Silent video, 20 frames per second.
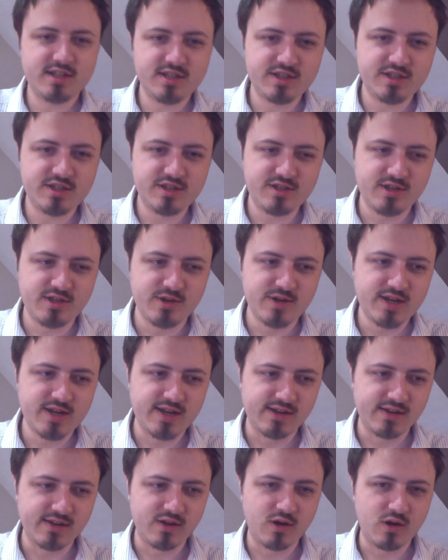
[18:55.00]

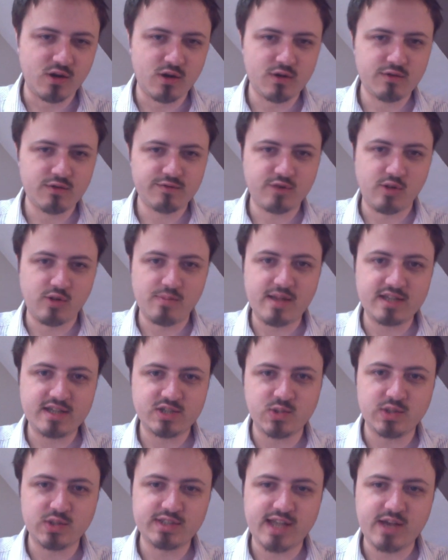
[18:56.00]
unit of combat
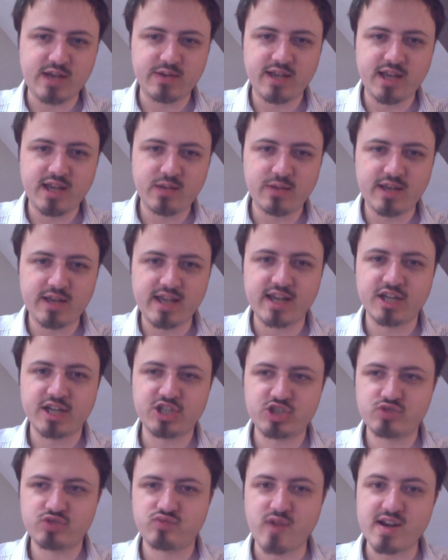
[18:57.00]
squad down here were getting
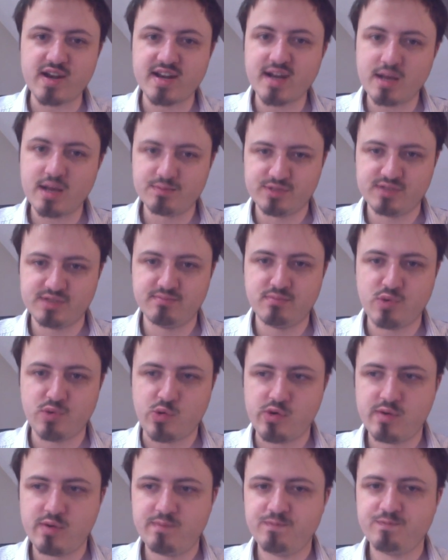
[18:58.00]
shredded up some
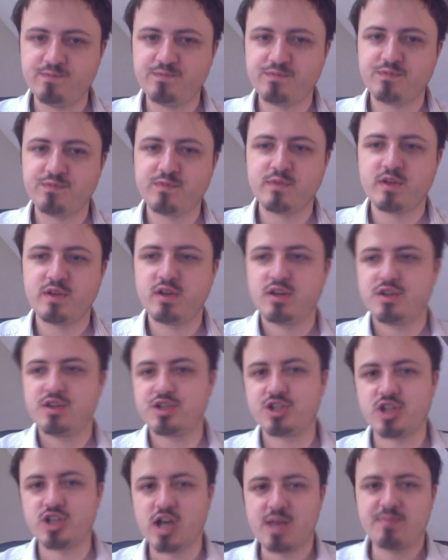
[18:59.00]
more. The
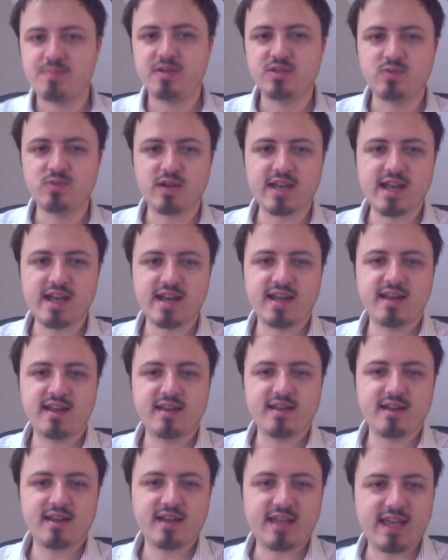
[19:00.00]
snipers were
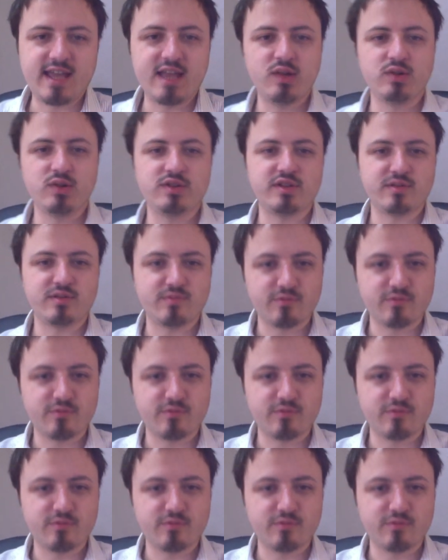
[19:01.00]
getting killed and